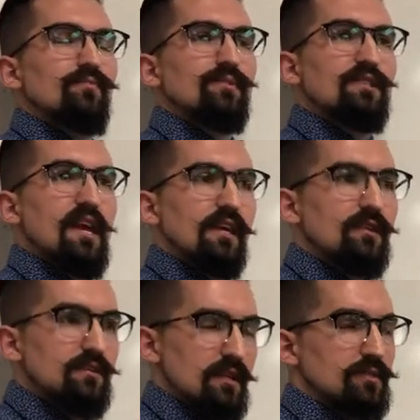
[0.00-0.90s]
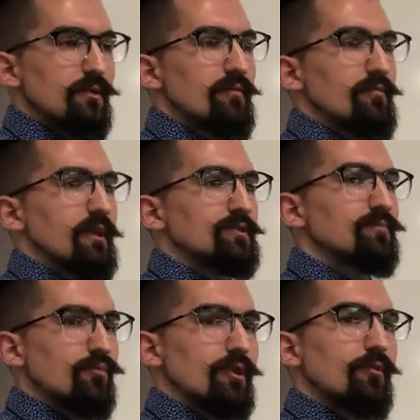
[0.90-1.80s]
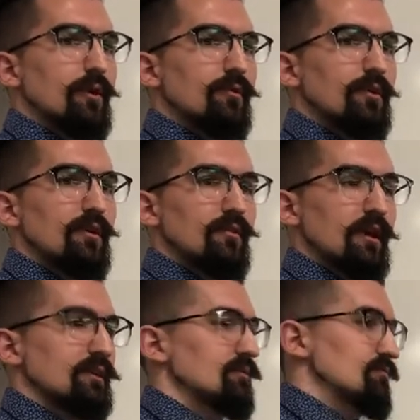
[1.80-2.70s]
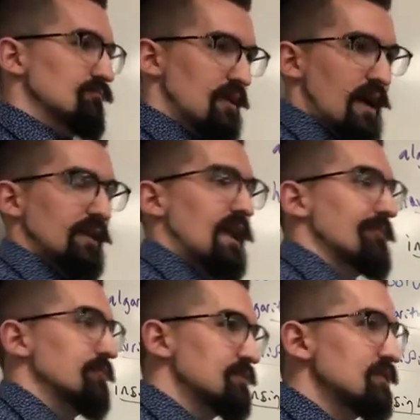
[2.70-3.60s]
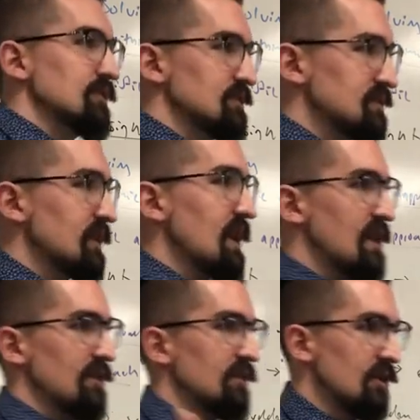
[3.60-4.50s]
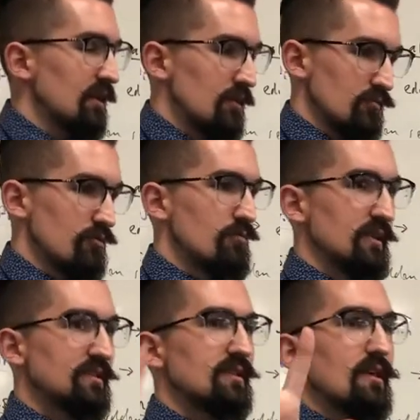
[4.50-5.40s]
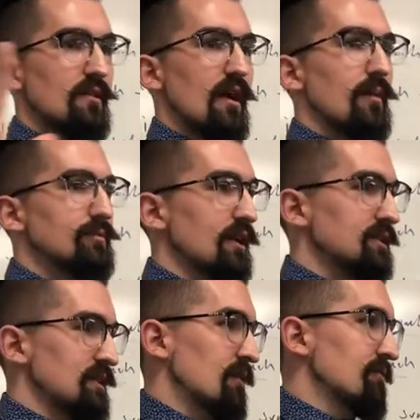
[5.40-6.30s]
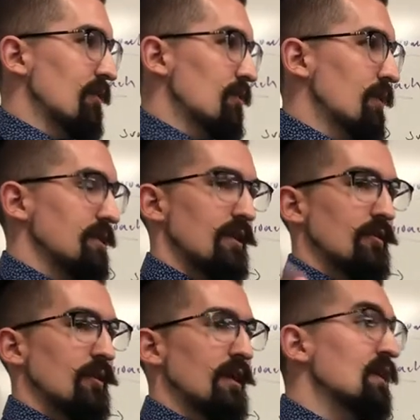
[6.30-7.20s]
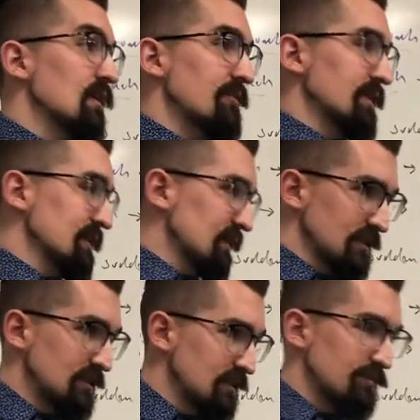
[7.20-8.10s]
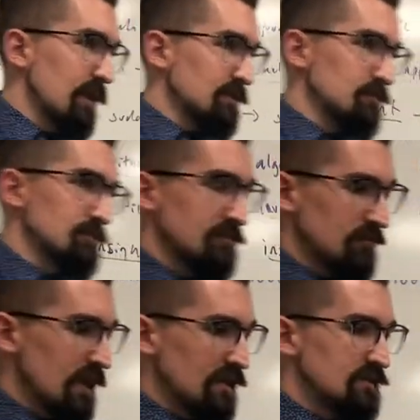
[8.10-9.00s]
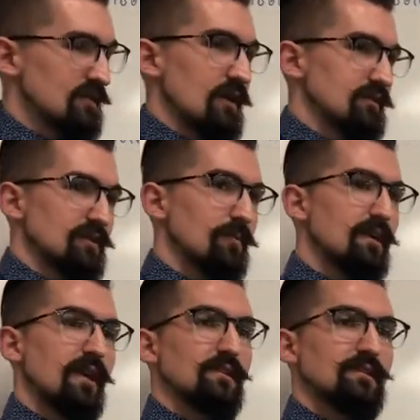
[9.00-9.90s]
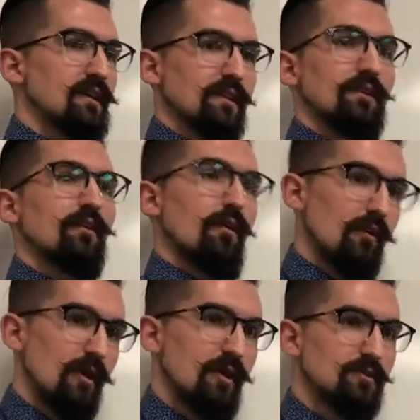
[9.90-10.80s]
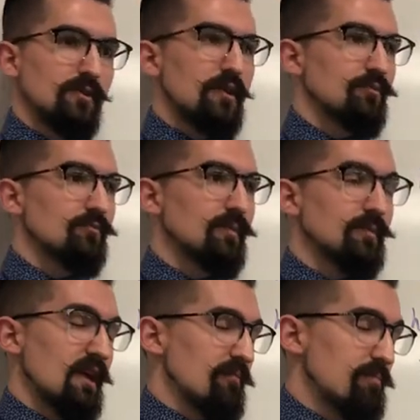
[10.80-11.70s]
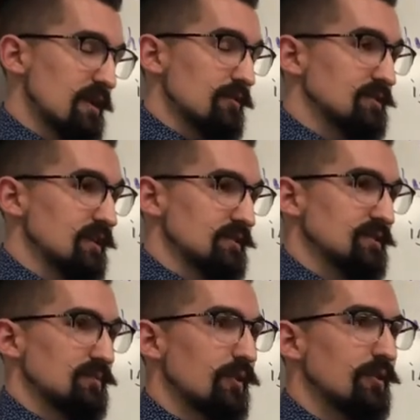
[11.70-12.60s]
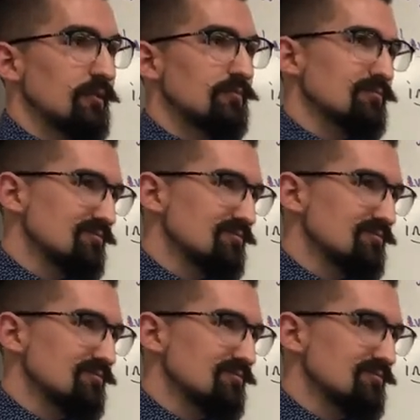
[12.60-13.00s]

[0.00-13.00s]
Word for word: take in sensory information pretty quickly. Like, I can have a machine scan a room and see the objects and how far away they are and all that. In fact, they can see spectrums of light and sounds that we can't detect at all. So they do, they have better senses than we do